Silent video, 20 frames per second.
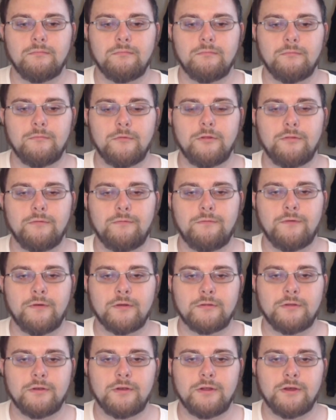what the
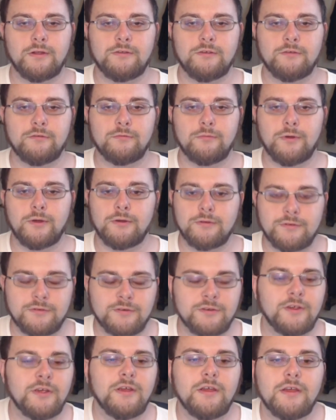fuck did I just
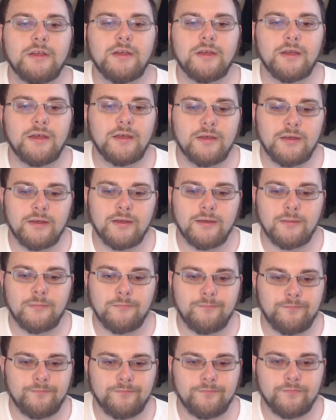watch?
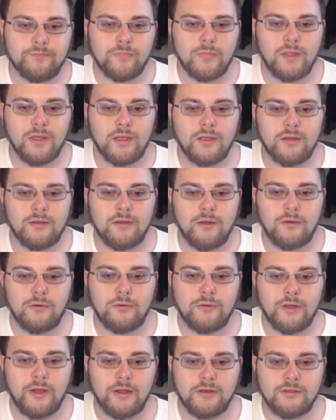Um,
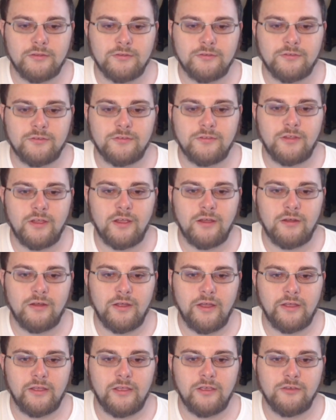oh god, he's
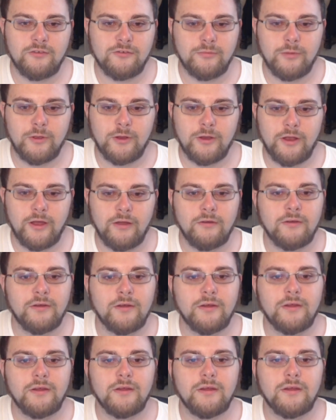staring at Kishibe now.
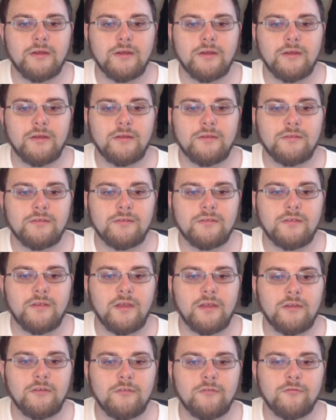
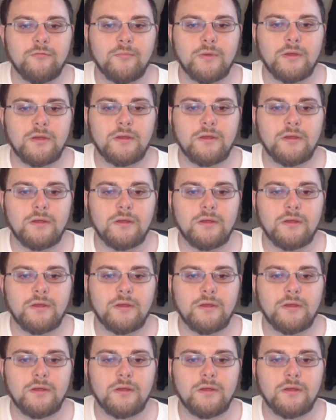Save me.